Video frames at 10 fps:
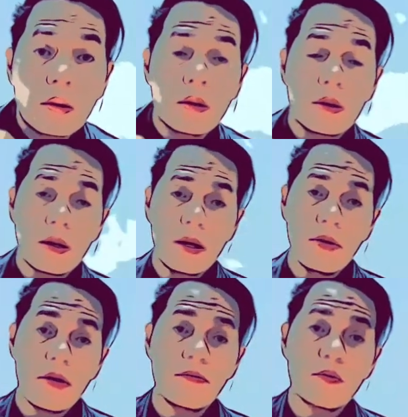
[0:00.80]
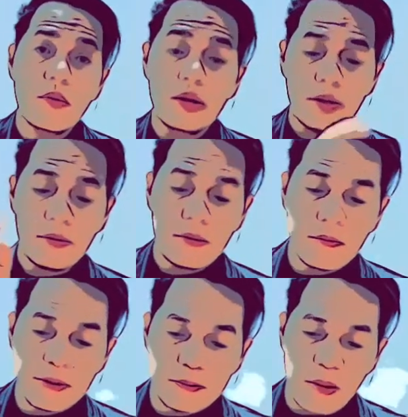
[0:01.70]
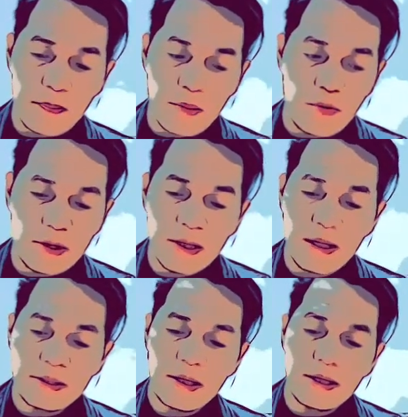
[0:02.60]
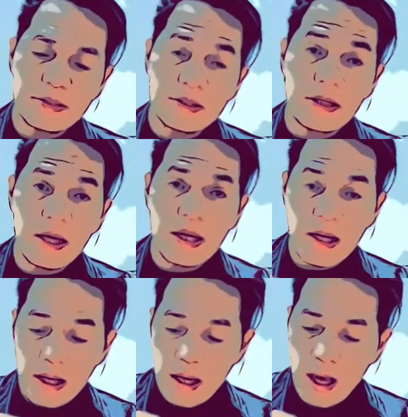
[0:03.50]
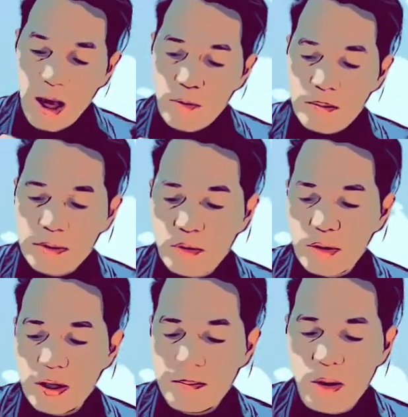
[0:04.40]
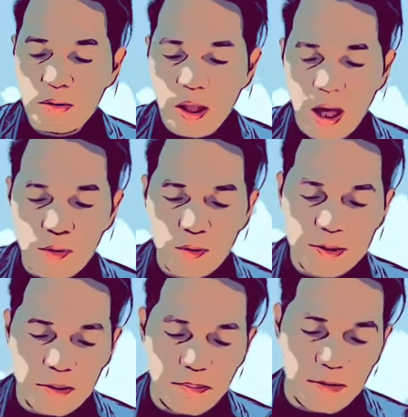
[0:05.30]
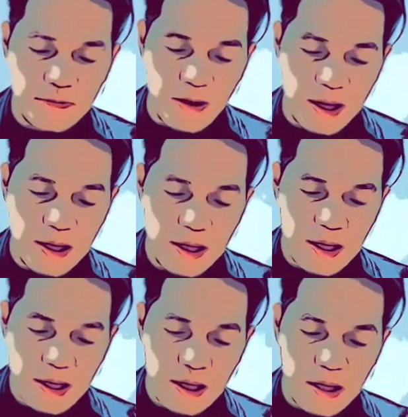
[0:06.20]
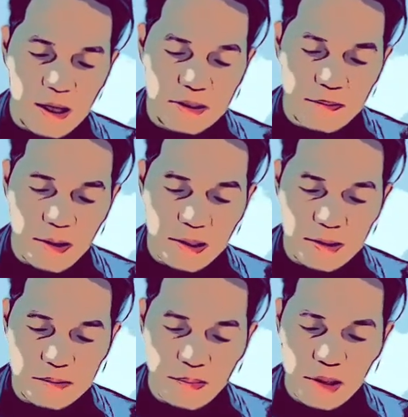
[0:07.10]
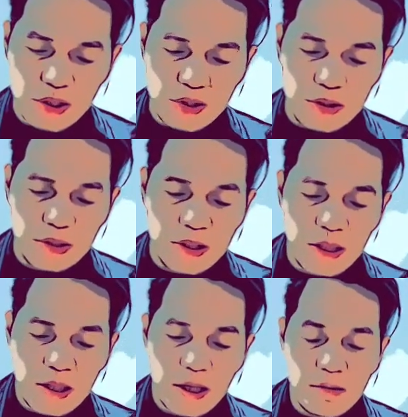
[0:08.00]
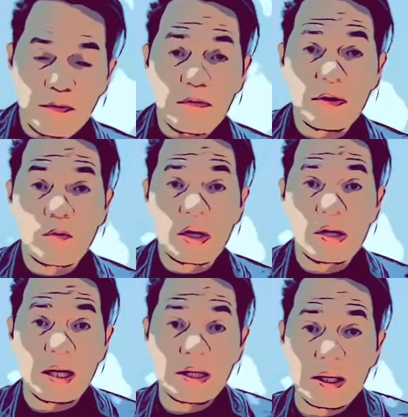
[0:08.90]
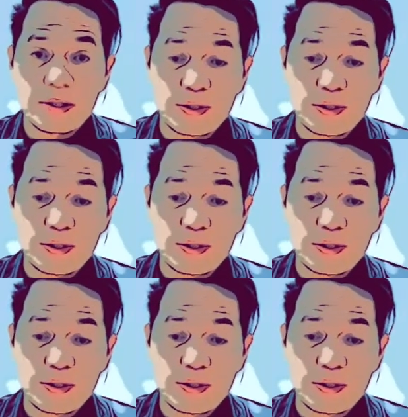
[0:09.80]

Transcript: Hello everyone, this is Pampe Morandante, and today I will be talking about how to simplify an algebraic expression involving quadratics.